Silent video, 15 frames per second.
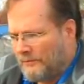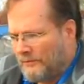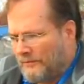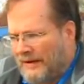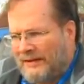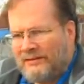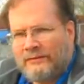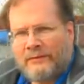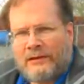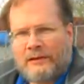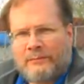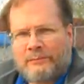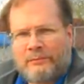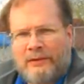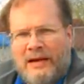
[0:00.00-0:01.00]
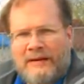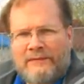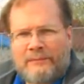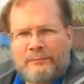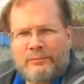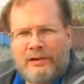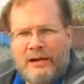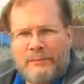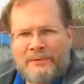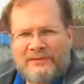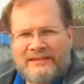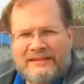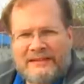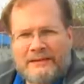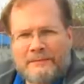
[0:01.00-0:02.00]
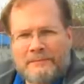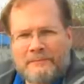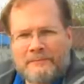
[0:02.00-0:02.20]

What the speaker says: the rights of their private property,